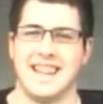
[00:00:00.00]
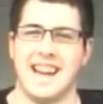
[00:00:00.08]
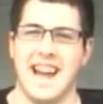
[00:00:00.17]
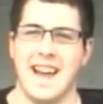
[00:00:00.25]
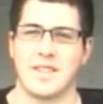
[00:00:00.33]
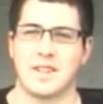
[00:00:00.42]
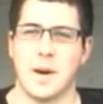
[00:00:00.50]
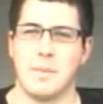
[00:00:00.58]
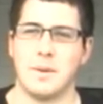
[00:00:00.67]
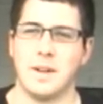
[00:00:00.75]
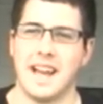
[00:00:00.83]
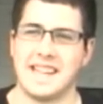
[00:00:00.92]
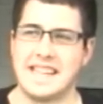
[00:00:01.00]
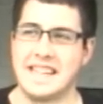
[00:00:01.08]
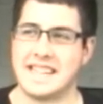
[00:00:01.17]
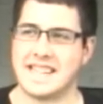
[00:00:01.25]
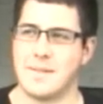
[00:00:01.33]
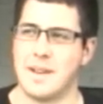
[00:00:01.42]
I have a couple
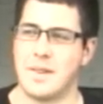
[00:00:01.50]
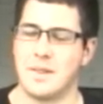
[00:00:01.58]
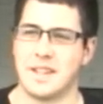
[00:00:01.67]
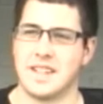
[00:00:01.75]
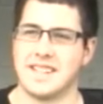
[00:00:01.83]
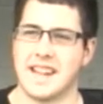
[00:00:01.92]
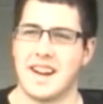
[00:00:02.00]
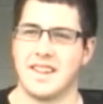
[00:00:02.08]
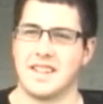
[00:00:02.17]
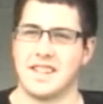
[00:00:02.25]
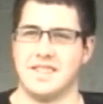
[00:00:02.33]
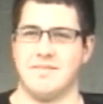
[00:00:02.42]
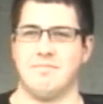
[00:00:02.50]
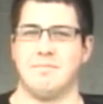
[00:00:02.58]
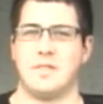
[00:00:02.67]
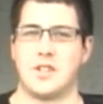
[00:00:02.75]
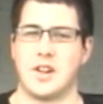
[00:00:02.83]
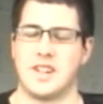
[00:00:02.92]
ideas. I'm not really entirely
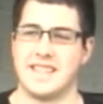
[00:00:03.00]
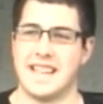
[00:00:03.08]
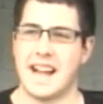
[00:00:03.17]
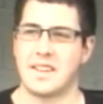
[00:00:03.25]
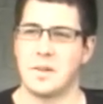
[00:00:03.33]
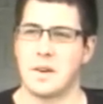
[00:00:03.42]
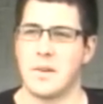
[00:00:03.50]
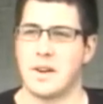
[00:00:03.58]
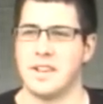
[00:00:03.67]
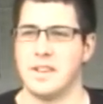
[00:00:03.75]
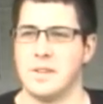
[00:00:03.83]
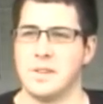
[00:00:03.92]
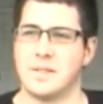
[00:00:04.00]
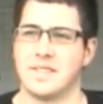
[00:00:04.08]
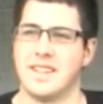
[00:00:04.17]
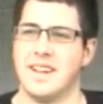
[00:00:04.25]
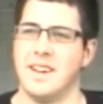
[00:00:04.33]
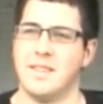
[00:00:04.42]
sure exactly what I want to do.
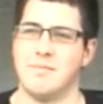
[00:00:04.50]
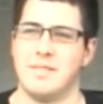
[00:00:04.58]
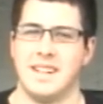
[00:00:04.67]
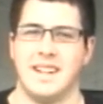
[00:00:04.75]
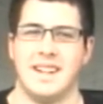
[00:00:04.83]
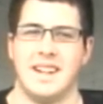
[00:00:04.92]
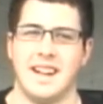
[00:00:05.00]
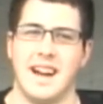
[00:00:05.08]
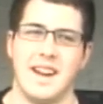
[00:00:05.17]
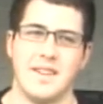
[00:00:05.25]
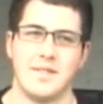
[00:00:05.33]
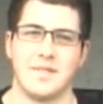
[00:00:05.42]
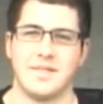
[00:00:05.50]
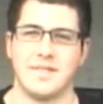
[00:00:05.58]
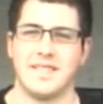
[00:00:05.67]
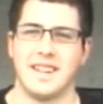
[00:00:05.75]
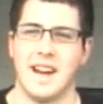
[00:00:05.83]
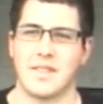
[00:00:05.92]
Um, I've,
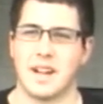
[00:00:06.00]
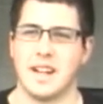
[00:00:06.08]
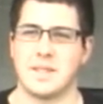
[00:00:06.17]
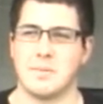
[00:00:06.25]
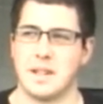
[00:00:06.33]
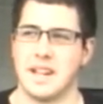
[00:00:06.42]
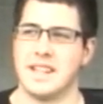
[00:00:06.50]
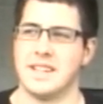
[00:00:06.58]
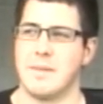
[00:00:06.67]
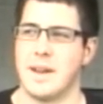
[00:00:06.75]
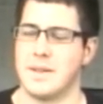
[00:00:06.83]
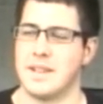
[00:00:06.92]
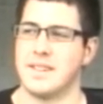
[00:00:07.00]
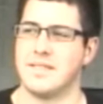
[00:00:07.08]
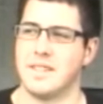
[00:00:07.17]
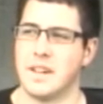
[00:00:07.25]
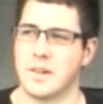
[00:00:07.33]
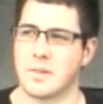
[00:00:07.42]
I've contemplated maybe,
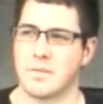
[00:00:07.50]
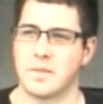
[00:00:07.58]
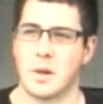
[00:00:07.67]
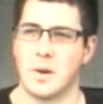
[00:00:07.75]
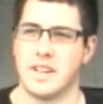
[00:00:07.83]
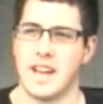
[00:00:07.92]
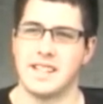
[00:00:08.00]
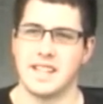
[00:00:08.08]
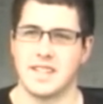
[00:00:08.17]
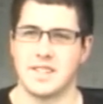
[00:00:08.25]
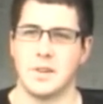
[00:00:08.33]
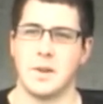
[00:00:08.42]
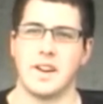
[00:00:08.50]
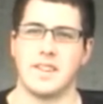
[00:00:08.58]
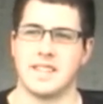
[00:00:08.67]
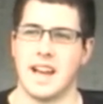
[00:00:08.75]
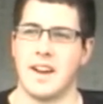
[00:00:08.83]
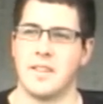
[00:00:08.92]
you know, going to ATSU here
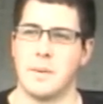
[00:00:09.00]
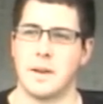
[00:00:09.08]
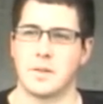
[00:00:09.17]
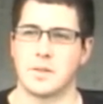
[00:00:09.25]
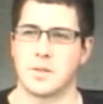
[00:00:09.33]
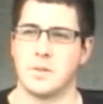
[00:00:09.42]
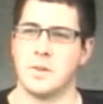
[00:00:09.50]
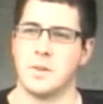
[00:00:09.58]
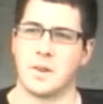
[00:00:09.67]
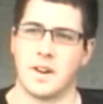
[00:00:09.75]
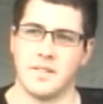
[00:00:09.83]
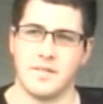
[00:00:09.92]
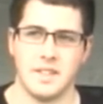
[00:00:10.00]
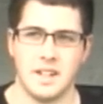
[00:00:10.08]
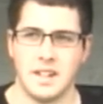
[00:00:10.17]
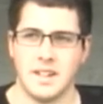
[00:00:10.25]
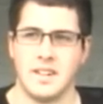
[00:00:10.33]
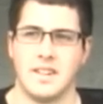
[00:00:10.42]
in town, medical school, or I've,
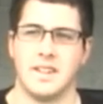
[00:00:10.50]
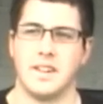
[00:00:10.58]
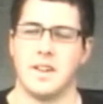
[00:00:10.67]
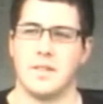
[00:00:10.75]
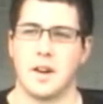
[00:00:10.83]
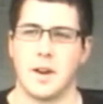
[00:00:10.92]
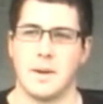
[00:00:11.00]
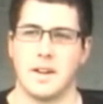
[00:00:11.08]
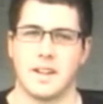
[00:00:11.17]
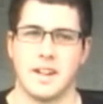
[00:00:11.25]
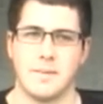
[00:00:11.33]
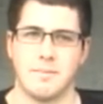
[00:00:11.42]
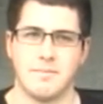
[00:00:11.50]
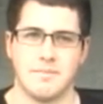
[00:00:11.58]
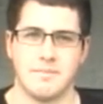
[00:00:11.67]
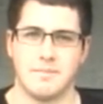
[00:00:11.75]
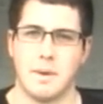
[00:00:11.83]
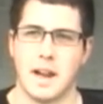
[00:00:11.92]
you know, thought about getting
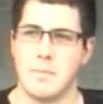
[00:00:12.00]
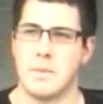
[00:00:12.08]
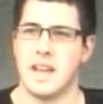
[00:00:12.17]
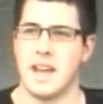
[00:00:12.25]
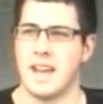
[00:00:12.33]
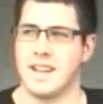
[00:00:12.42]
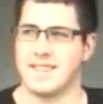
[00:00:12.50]
my MBA.